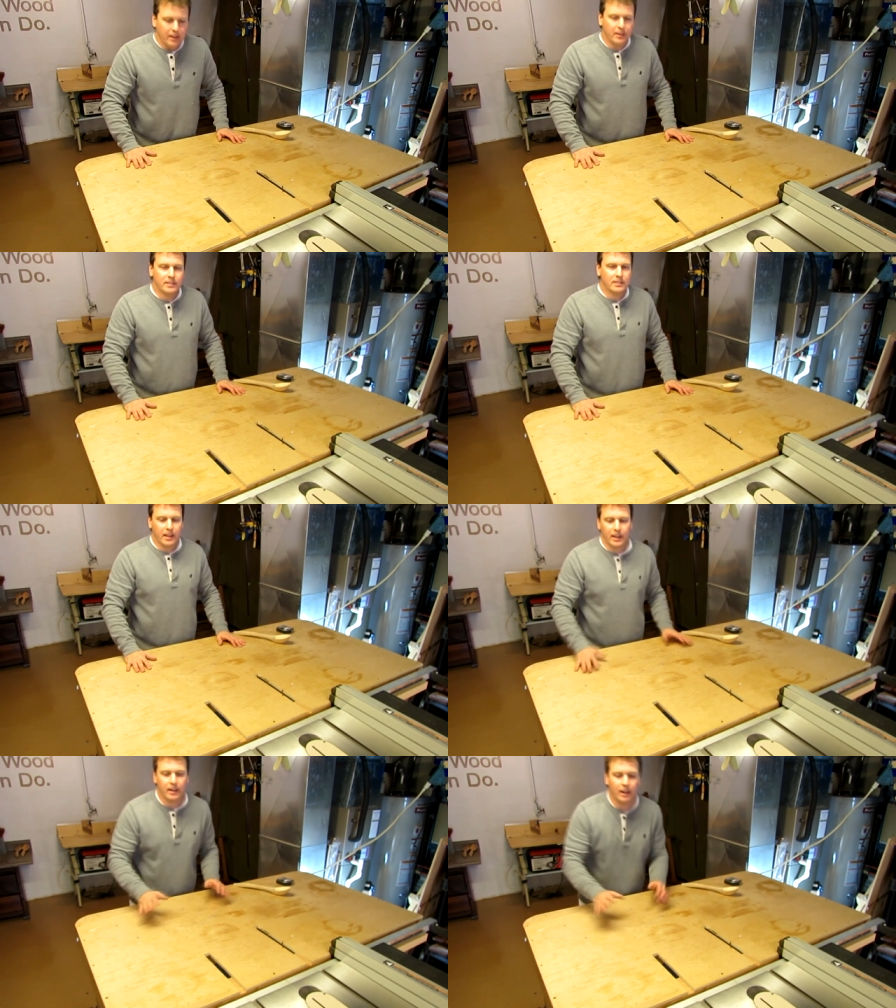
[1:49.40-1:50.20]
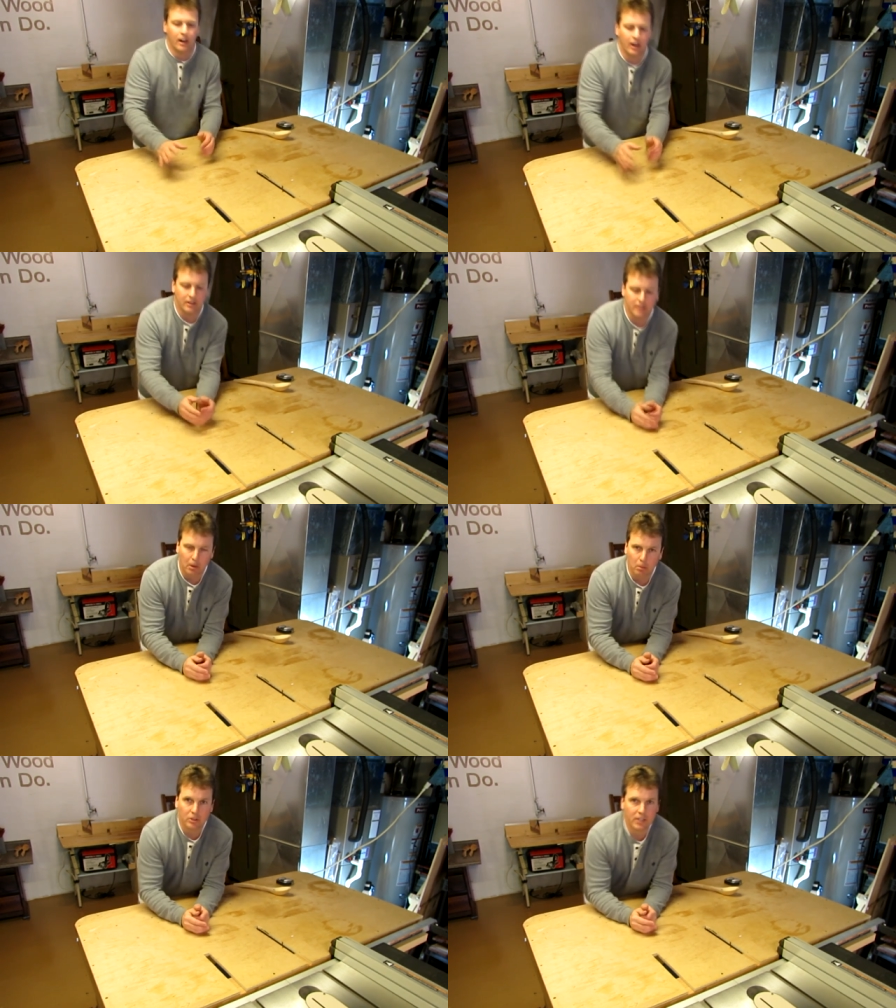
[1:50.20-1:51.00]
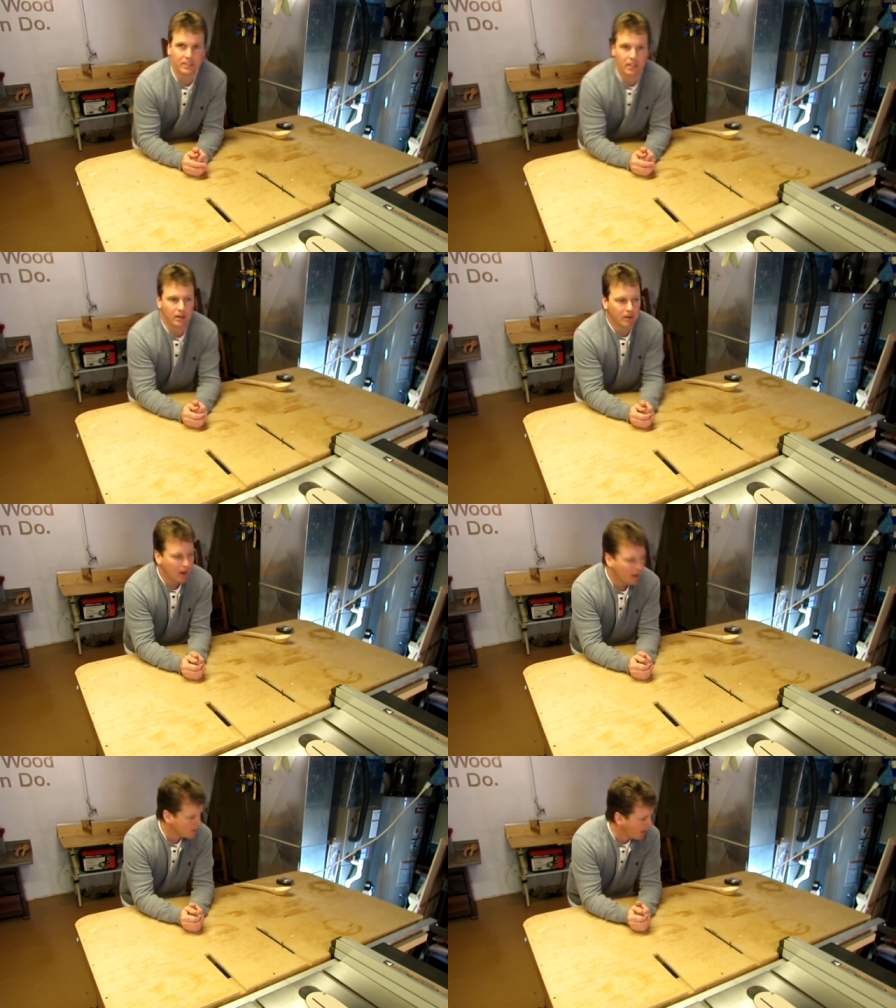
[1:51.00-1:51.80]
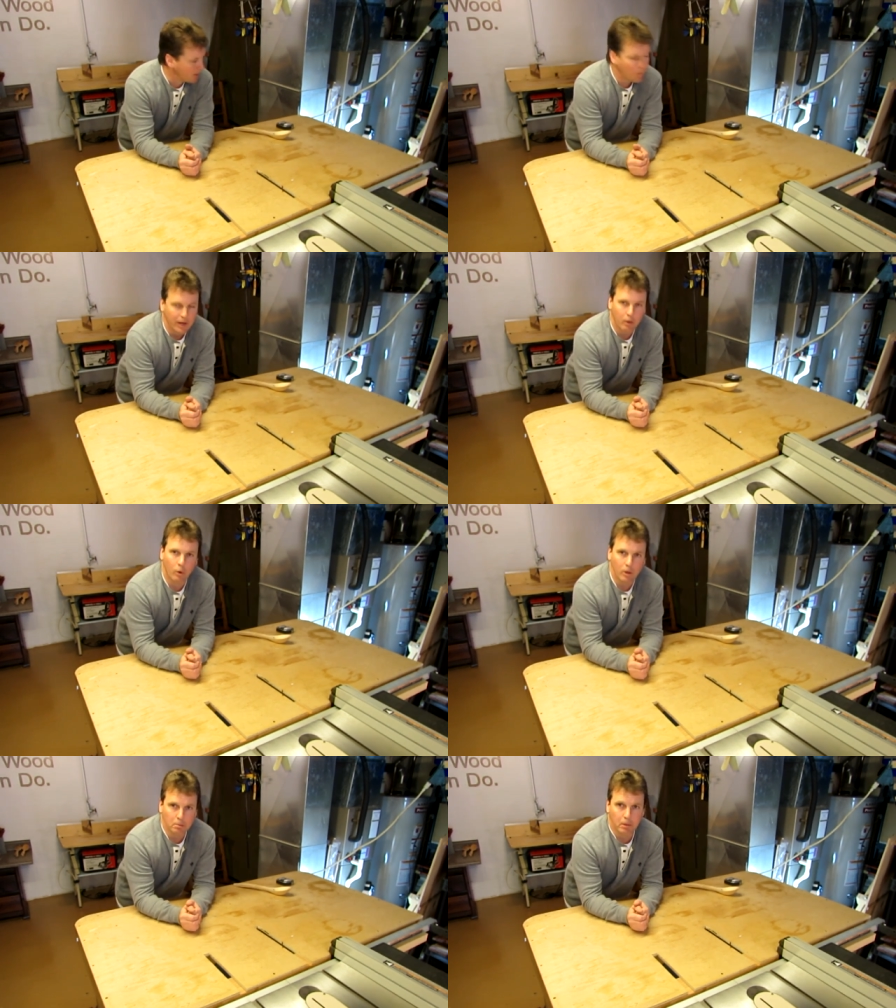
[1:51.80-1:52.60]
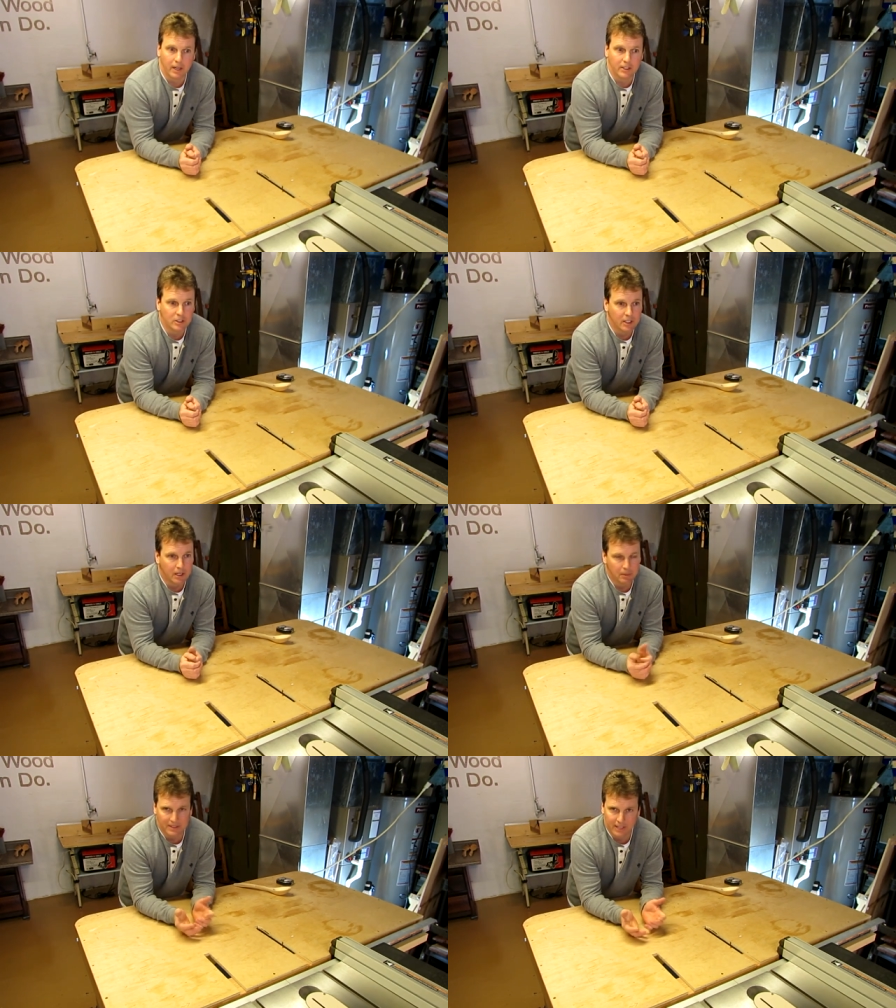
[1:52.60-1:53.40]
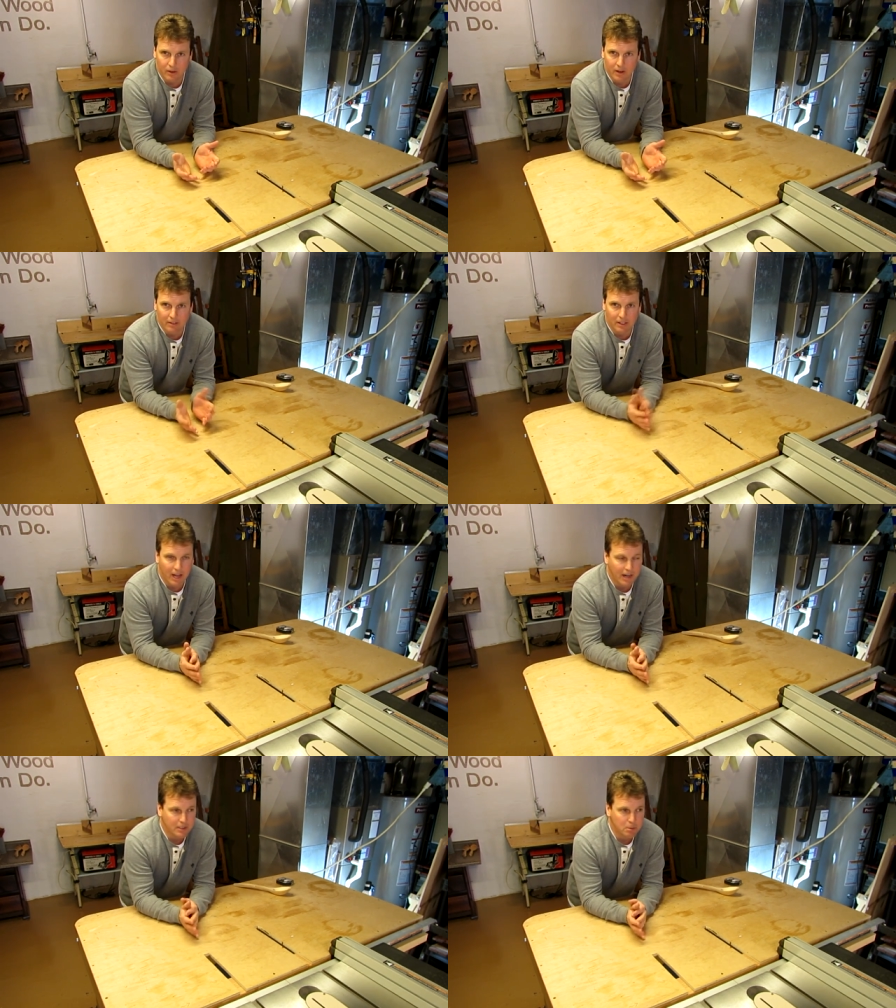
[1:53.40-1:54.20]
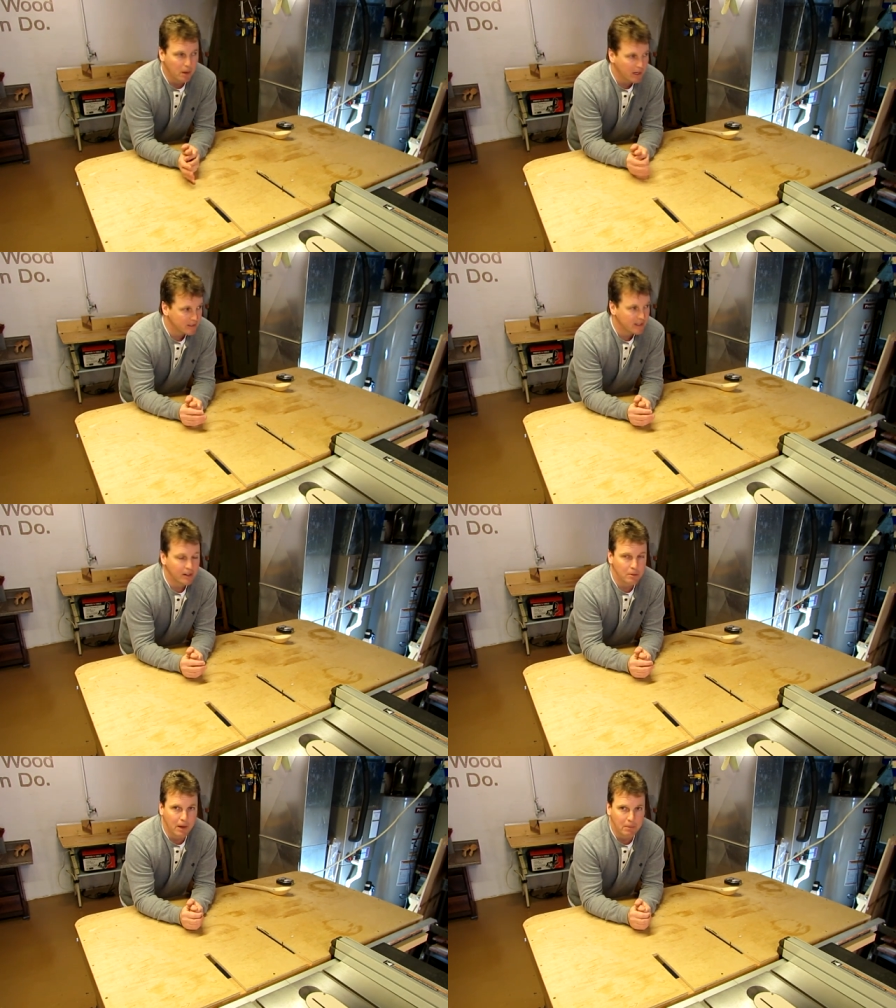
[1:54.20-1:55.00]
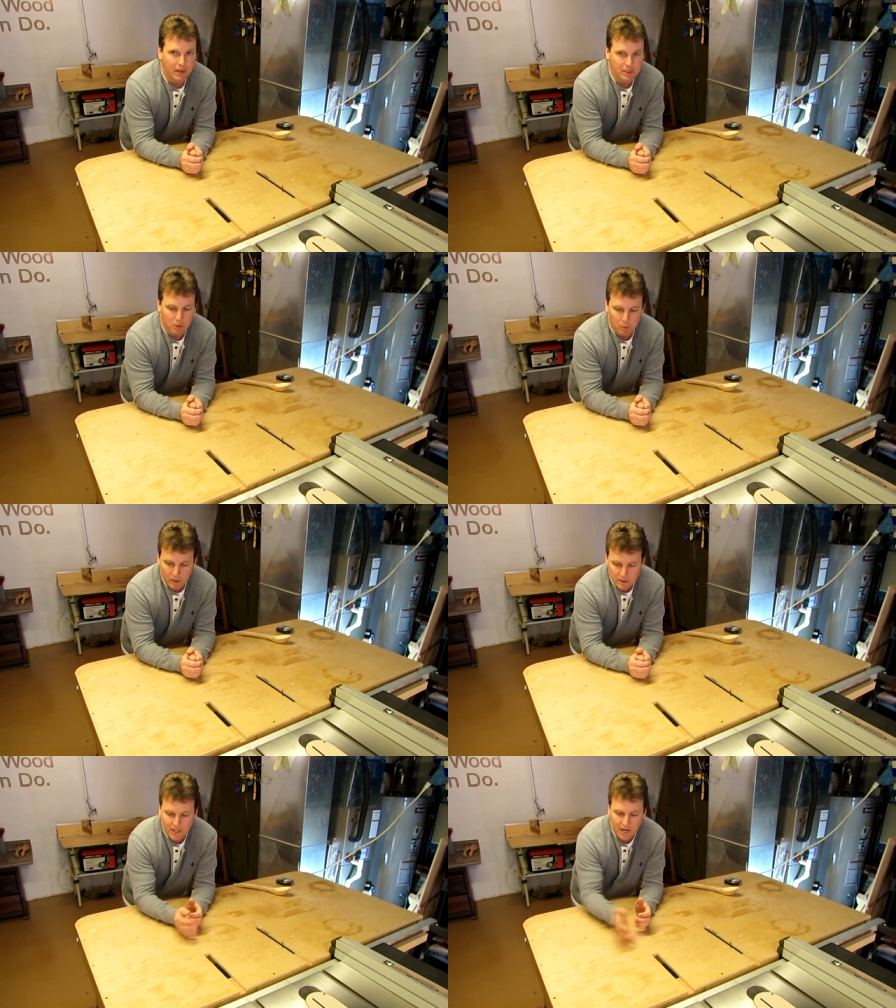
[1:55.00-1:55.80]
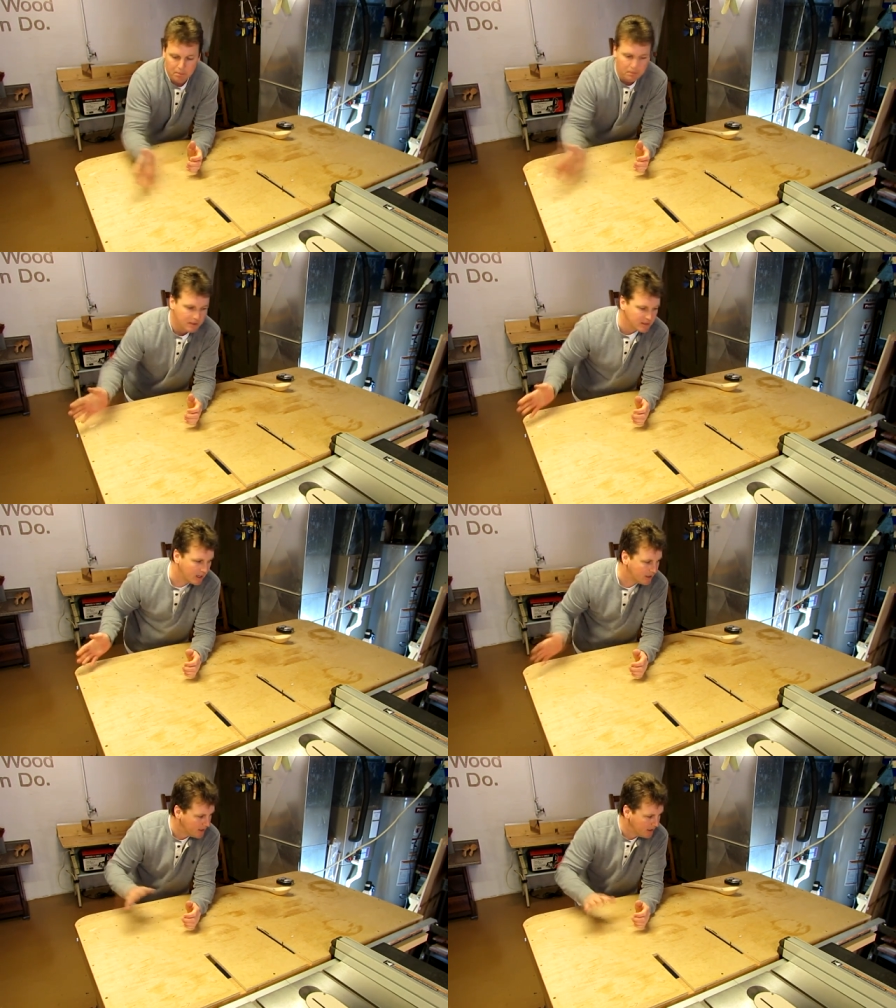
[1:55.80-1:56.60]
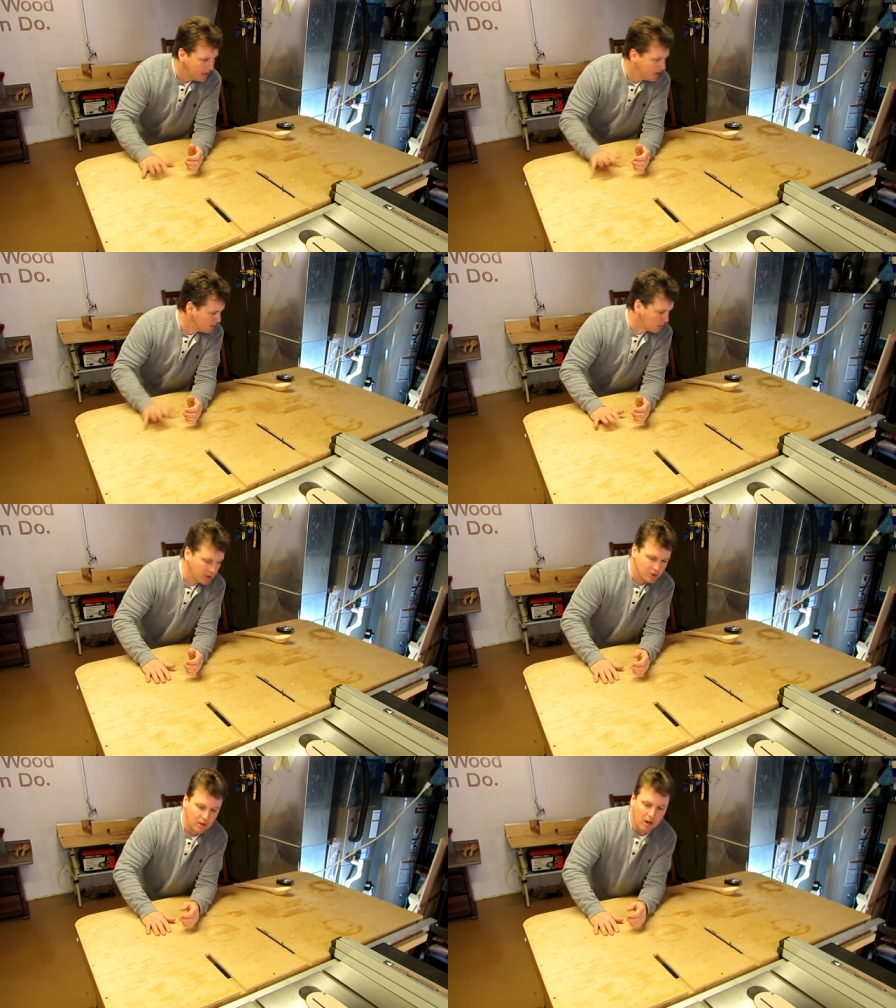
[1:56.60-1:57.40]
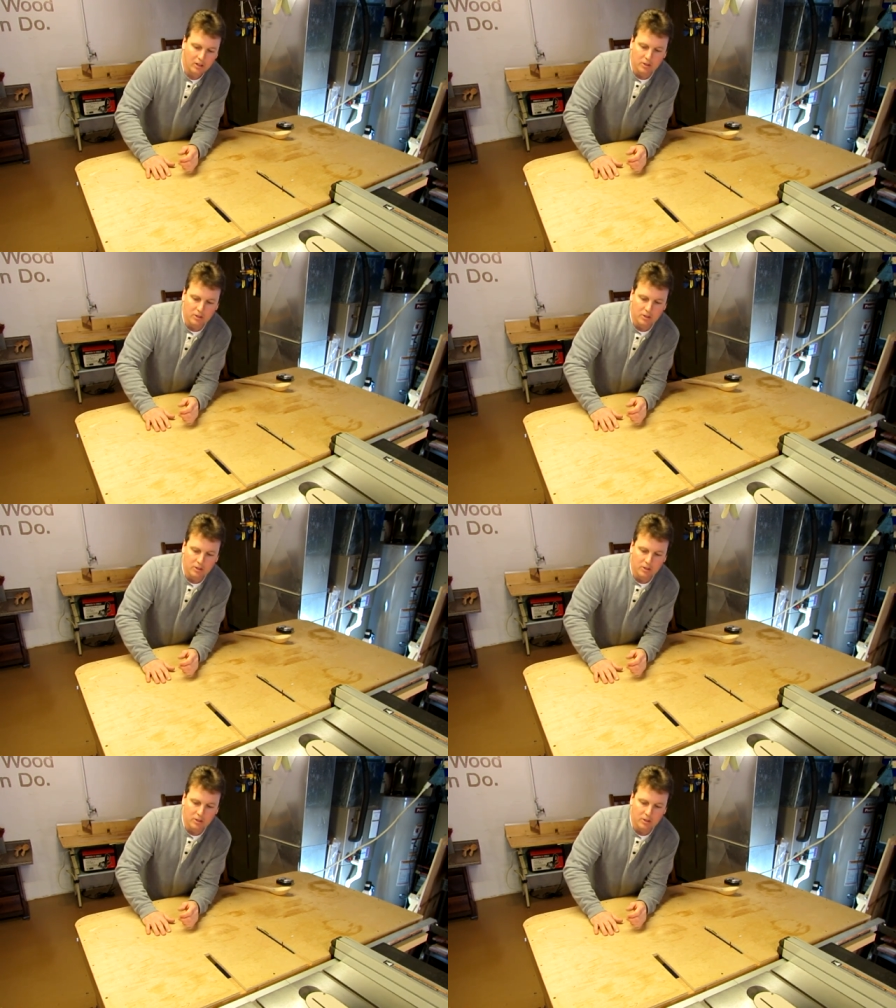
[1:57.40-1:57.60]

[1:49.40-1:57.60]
this thing doubles as a lightweight workbench, because I don't have a lot of space here in my basement workshop, but it's pretty strong.